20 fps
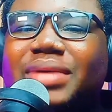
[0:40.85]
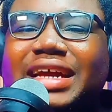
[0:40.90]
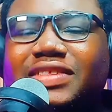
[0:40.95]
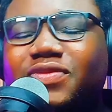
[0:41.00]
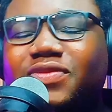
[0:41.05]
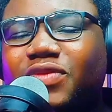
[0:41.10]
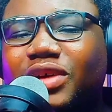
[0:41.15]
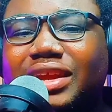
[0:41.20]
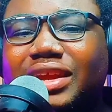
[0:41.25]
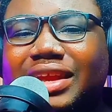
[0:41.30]
for
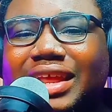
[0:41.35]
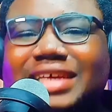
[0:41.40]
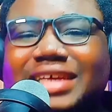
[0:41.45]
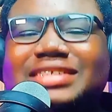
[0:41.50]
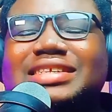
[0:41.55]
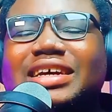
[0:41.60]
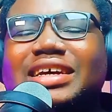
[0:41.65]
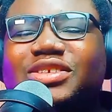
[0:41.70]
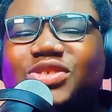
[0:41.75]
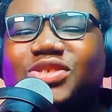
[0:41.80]
less
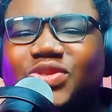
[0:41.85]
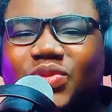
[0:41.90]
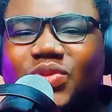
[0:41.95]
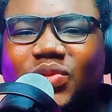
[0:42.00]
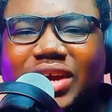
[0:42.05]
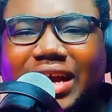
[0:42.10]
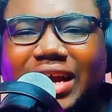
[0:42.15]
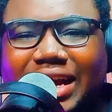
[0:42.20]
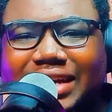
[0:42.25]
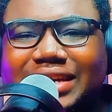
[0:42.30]
than 2
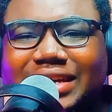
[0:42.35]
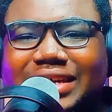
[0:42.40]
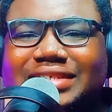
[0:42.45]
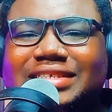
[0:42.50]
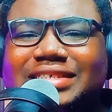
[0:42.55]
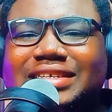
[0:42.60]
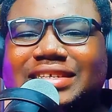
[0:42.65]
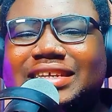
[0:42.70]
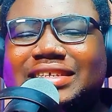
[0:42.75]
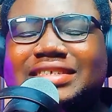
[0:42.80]
Ghana
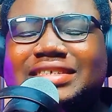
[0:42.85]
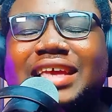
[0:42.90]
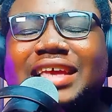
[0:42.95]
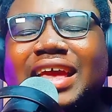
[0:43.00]
cedis,